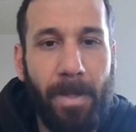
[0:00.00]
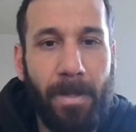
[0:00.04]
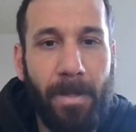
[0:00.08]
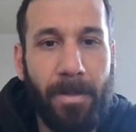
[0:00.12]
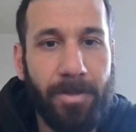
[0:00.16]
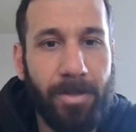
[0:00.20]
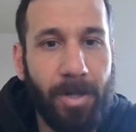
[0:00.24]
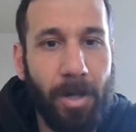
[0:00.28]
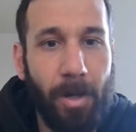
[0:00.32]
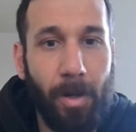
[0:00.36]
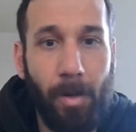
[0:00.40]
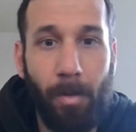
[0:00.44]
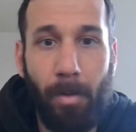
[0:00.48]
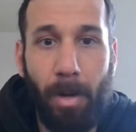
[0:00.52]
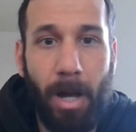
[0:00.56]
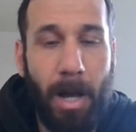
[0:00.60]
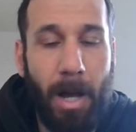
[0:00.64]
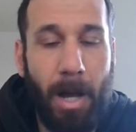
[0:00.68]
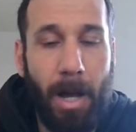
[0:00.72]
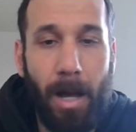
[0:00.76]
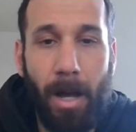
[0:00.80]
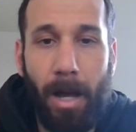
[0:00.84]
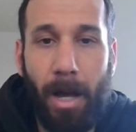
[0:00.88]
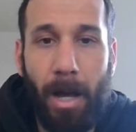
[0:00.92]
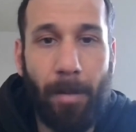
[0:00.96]
So
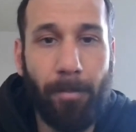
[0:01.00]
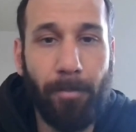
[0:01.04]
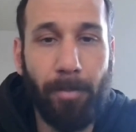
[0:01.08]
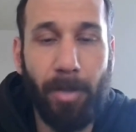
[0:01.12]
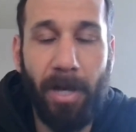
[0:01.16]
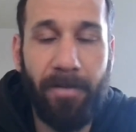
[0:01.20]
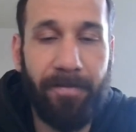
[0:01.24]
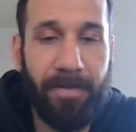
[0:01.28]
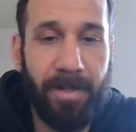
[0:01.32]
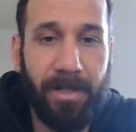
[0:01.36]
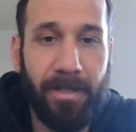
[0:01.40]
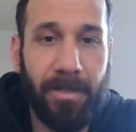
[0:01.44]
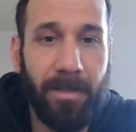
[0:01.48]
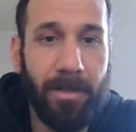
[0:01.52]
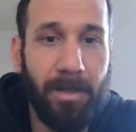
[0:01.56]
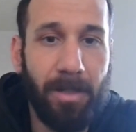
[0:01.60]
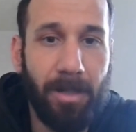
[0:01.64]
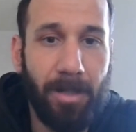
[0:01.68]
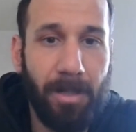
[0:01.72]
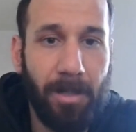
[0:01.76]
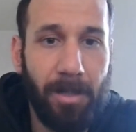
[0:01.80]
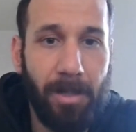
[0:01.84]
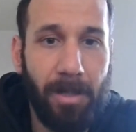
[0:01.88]
I'm loving